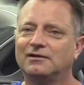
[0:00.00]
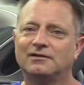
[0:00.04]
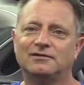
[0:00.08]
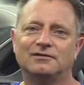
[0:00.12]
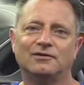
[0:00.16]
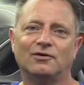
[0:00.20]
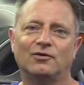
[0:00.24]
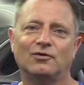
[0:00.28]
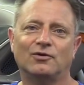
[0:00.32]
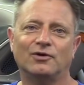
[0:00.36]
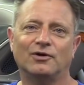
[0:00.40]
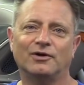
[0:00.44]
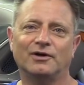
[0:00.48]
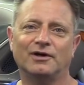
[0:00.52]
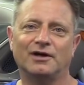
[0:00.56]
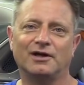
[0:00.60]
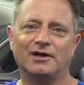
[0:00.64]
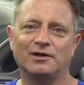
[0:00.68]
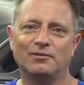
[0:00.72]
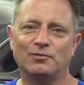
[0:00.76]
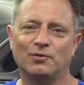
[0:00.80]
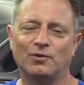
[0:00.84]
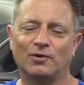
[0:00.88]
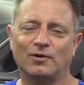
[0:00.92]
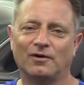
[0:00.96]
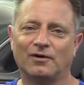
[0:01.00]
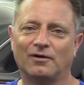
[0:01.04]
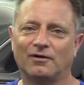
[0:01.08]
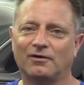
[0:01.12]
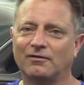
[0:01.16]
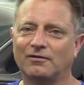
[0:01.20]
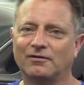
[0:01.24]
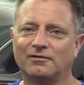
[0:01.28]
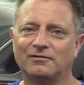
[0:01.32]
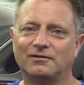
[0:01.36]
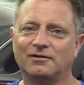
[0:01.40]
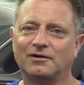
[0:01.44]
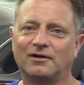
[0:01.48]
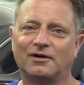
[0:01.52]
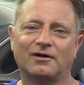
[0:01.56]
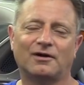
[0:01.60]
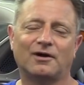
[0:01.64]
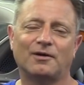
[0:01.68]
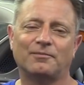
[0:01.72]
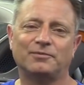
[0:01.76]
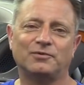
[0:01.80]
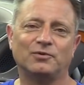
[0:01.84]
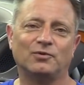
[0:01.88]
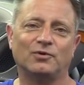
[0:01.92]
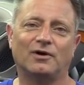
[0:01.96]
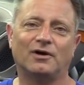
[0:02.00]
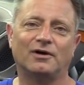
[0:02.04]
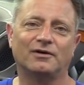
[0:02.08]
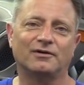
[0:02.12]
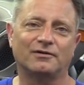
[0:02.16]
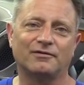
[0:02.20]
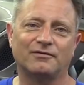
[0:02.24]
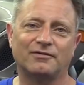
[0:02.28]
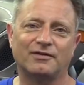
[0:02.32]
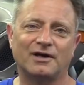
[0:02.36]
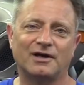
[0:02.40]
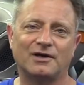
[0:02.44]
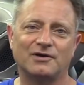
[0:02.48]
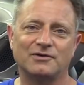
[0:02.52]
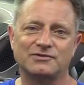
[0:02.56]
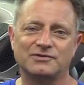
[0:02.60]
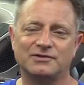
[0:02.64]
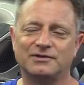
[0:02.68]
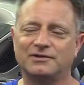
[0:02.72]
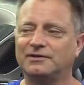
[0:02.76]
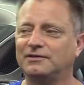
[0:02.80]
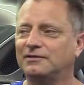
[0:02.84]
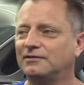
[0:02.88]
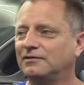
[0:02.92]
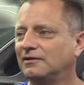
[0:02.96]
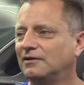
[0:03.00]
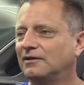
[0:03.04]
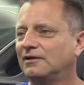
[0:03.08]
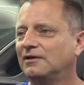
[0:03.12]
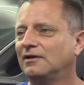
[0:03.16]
no good anymore, or up to 100,000,